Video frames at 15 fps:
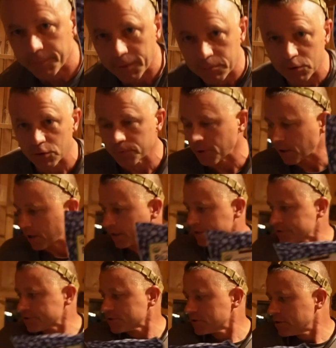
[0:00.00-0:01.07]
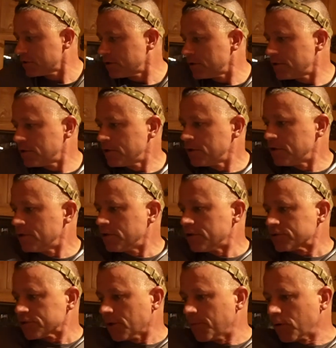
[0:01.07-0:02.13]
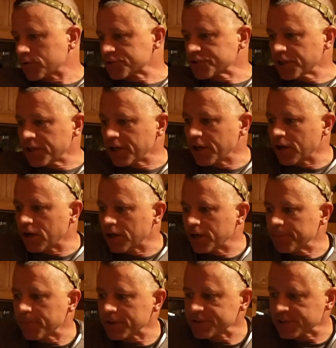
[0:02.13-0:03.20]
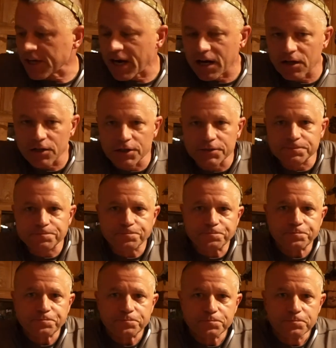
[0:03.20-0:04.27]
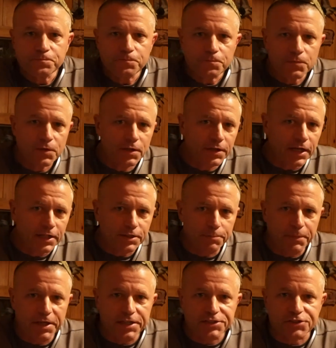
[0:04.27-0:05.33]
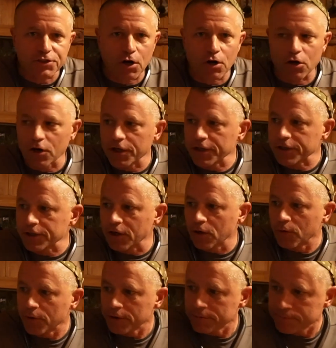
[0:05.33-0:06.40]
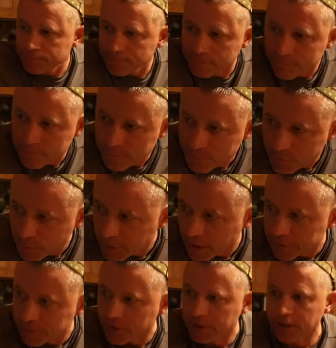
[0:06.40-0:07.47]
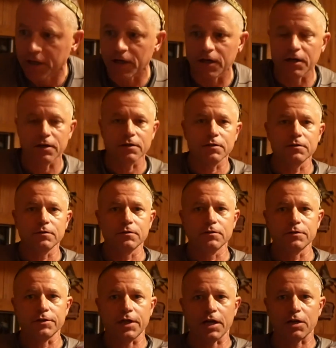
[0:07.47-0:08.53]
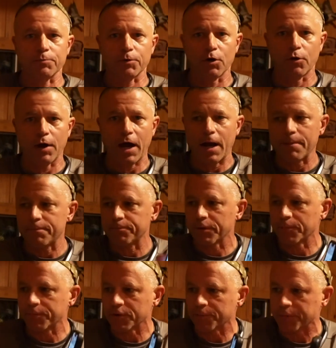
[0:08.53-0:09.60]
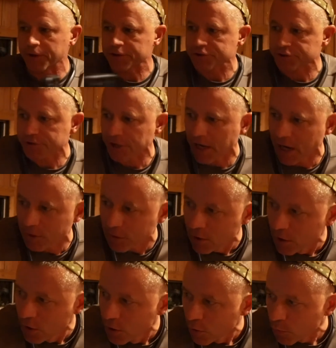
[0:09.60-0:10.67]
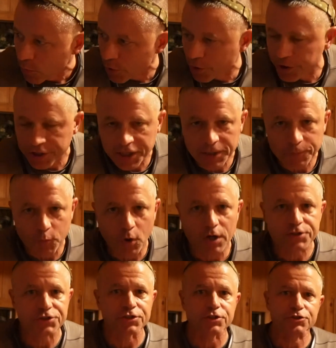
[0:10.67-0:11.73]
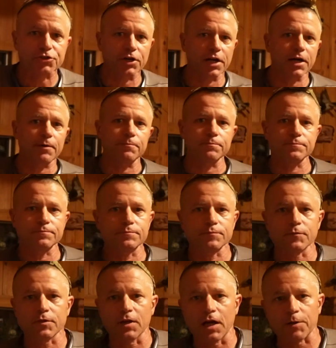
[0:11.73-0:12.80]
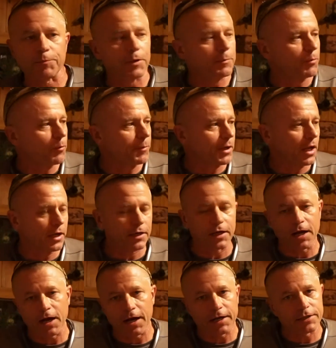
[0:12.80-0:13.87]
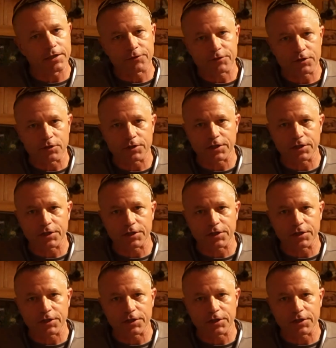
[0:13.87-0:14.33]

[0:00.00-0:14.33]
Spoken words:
my blueberries. So I'm gonna sit here and eat my salad, Got the mini Starlink going. So got the Yager Pro app pumping the pictures out. We're going to keep watching the trap. A lot of people will be like, nah, ain't nothing going to